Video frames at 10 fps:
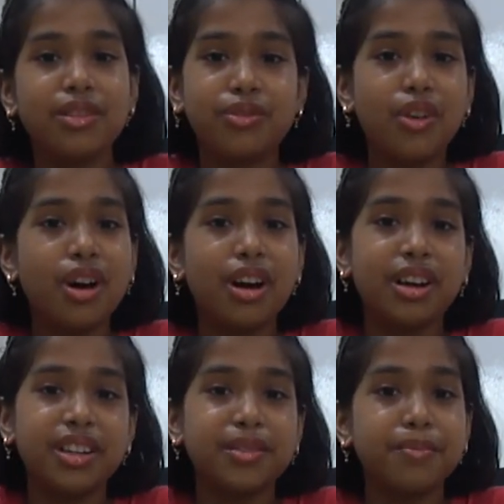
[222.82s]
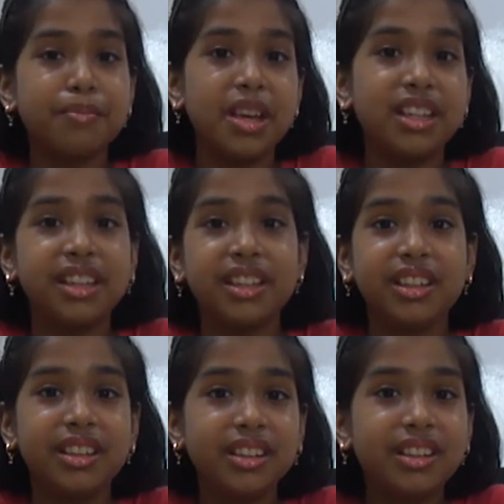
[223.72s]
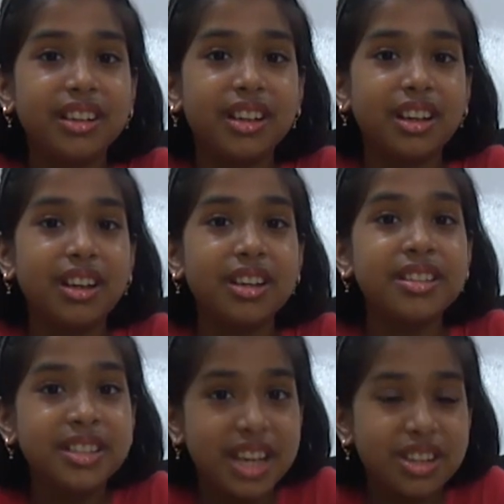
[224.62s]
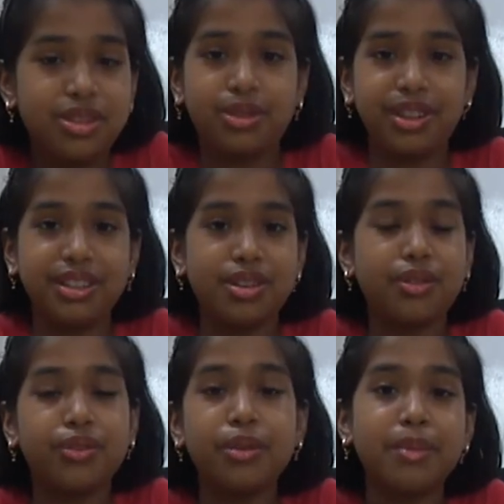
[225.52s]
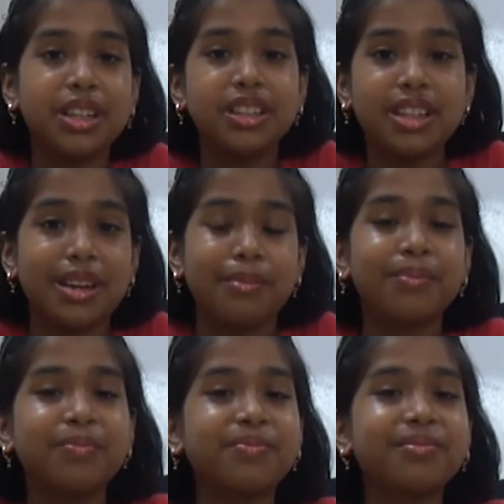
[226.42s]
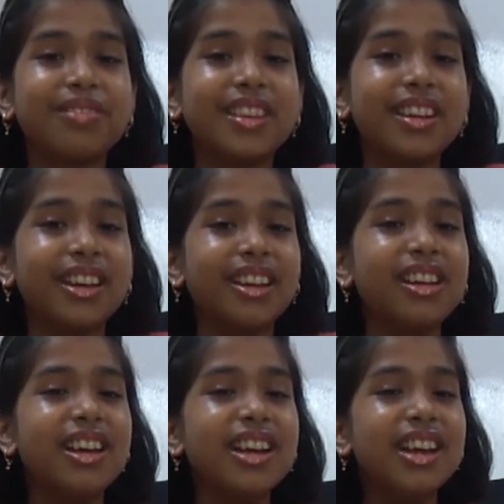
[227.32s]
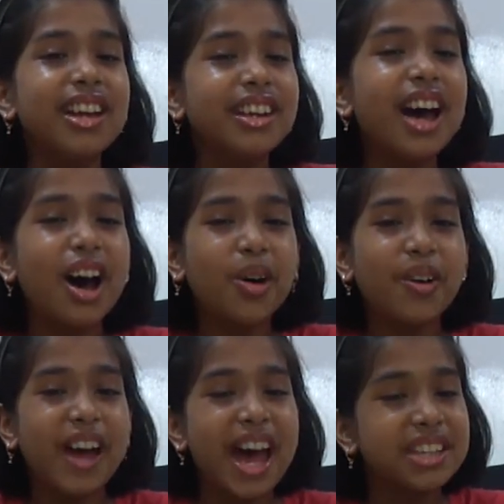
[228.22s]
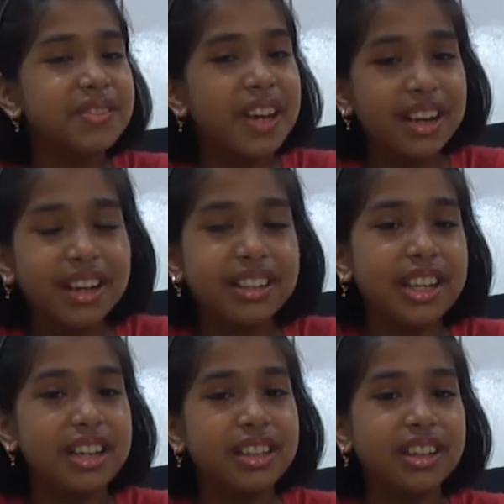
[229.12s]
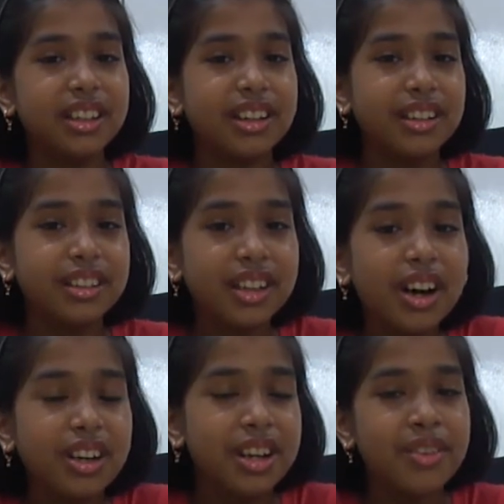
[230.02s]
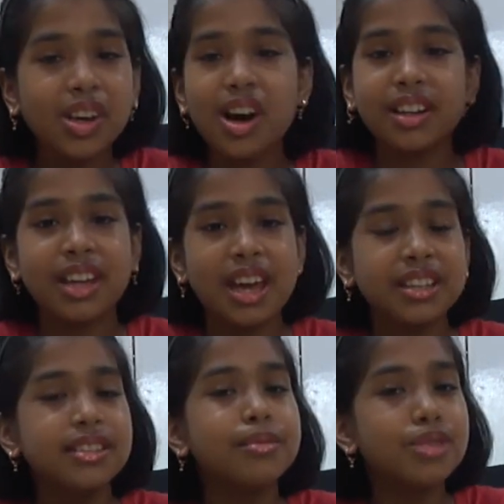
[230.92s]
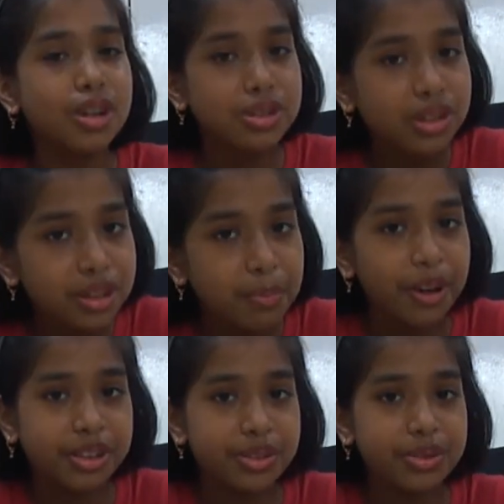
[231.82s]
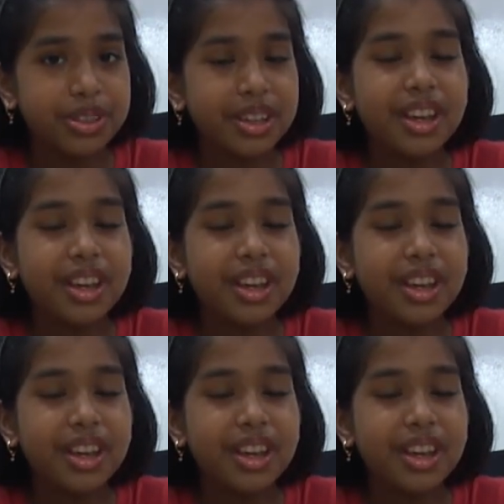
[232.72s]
for many centuries or for many time. Now, as we have learned that the living organisms also reproduce.